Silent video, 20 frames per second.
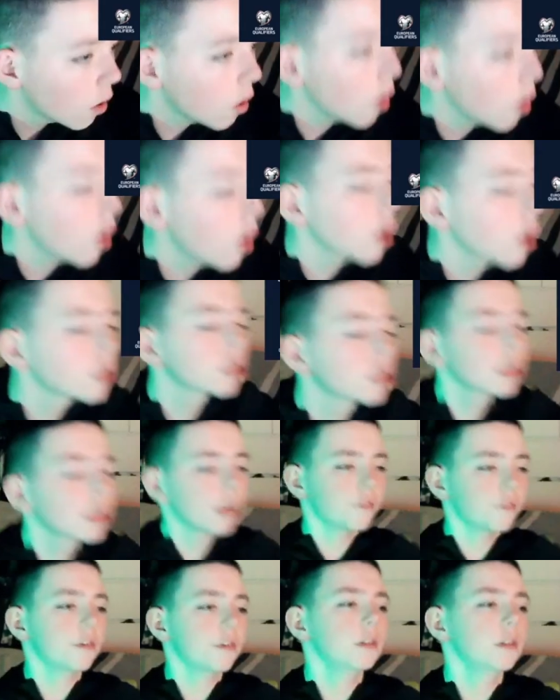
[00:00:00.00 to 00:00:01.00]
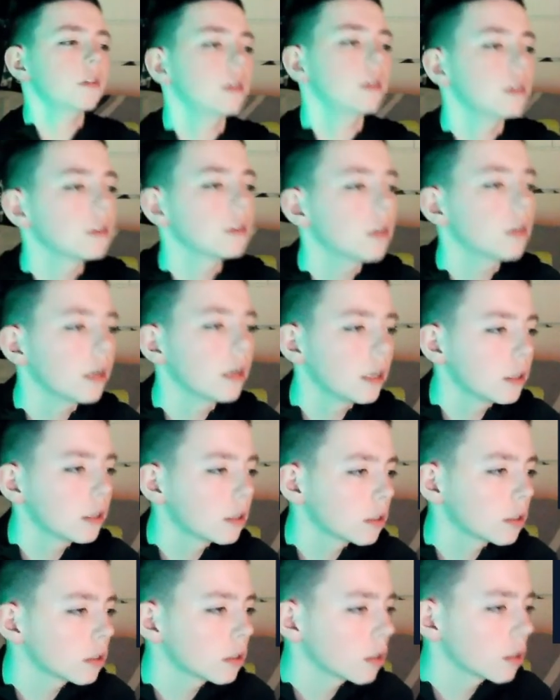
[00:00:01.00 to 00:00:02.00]
I just can't find London Dykes.
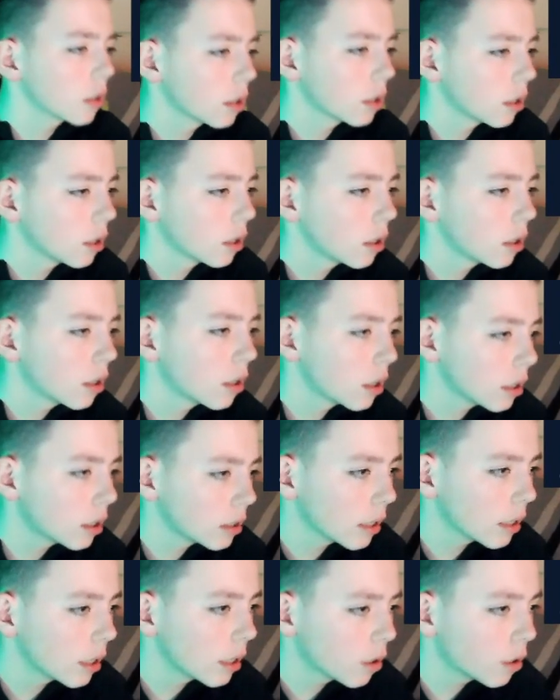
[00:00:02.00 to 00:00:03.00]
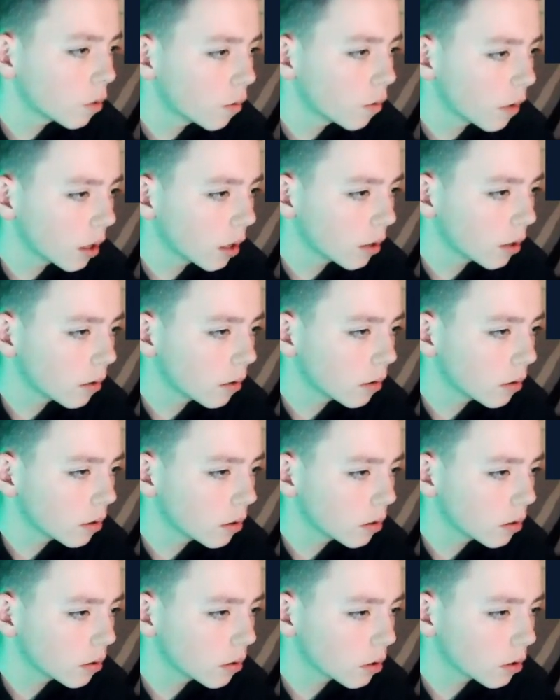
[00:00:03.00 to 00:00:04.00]
And it's heading over and
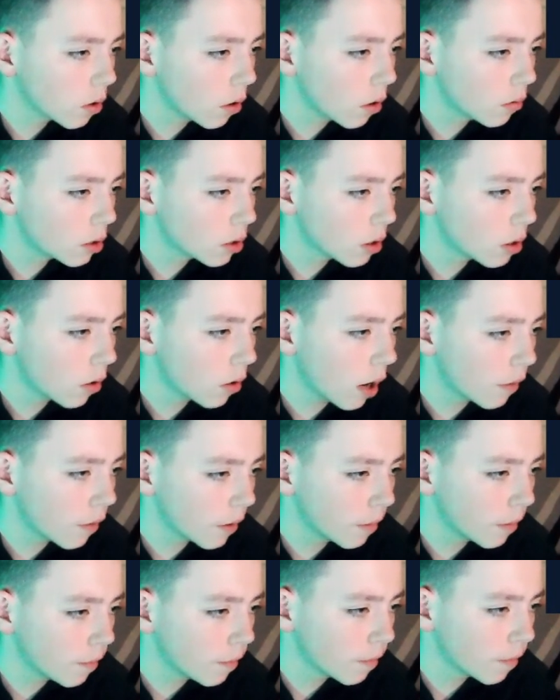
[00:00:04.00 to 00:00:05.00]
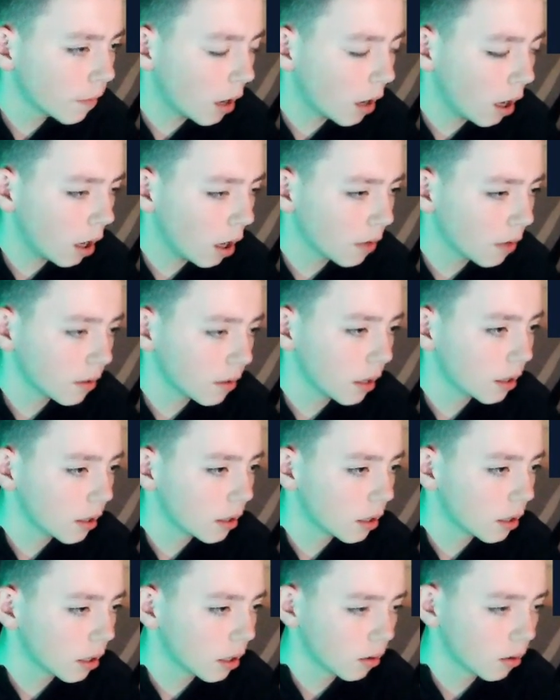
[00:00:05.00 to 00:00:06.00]
Scotland still have it. I think, yeah,
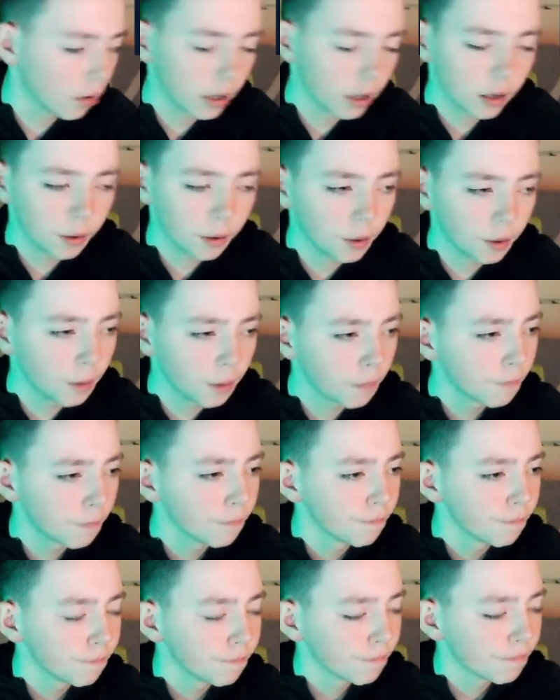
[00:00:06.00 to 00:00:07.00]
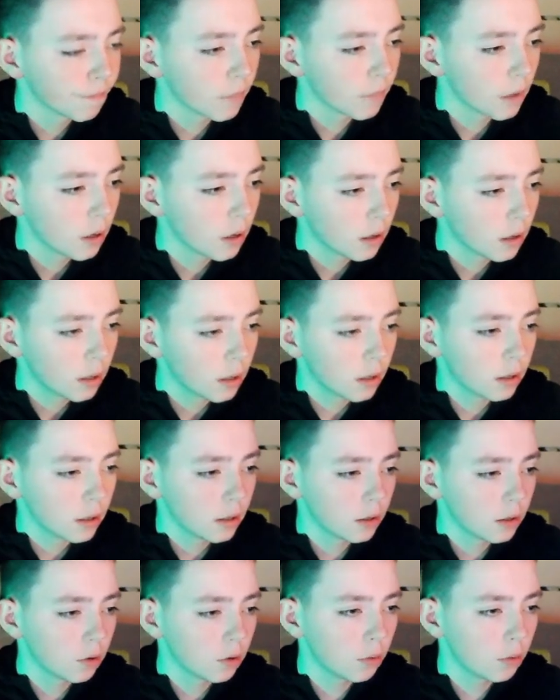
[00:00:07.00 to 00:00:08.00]
they'll get it, yeah. They'll go
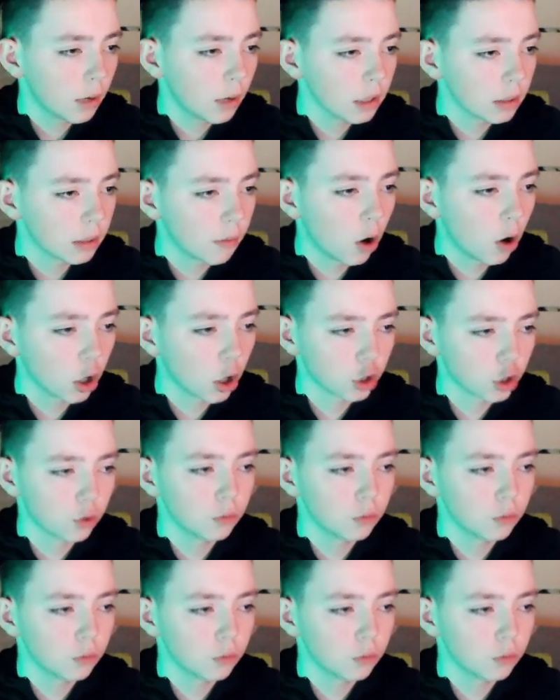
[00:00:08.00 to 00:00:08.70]
back to Marshall.